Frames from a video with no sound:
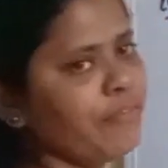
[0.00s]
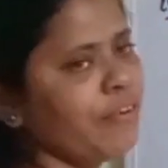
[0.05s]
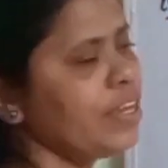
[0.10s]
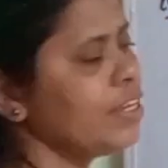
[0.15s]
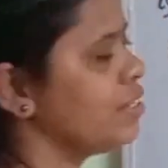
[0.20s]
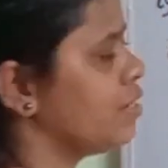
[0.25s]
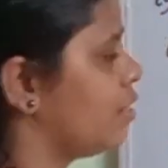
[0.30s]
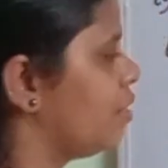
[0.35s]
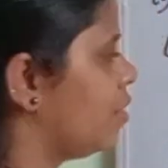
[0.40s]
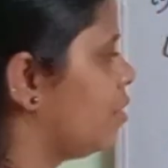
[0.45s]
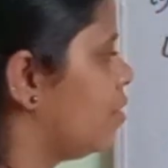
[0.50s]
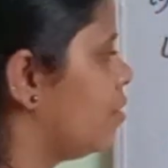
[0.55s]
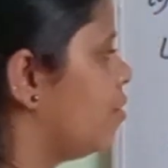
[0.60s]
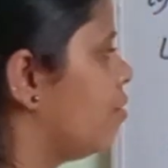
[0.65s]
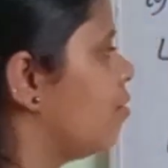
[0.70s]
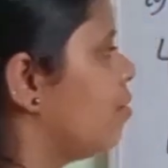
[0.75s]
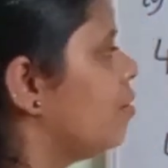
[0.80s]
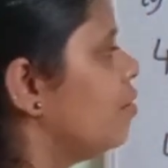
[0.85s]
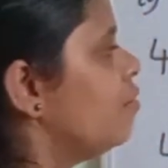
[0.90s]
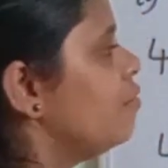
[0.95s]
equation.
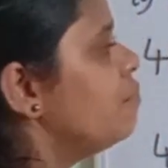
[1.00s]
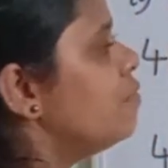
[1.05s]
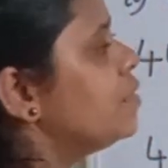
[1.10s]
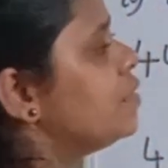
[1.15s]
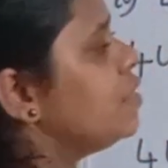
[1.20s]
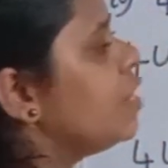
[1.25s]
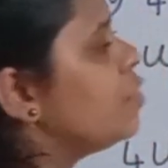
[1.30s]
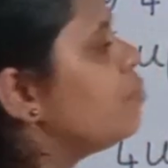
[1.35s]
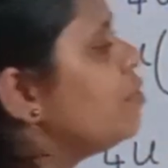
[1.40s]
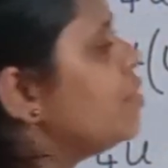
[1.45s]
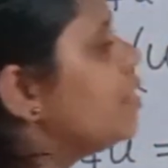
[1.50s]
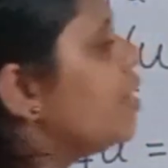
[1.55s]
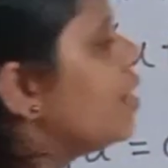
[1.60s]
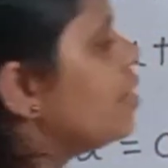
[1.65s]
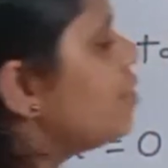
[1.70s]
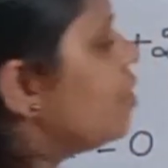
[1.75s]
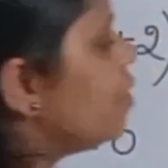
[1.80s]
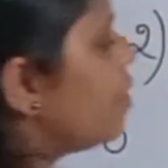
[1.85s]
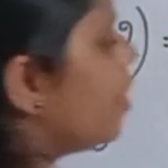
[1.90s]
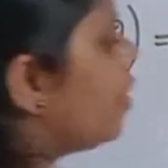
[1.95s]
First let me
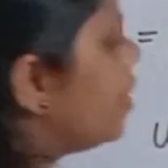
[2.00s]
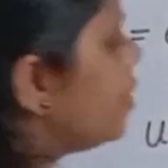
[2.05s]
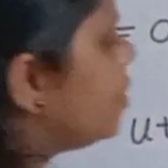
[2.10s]
take the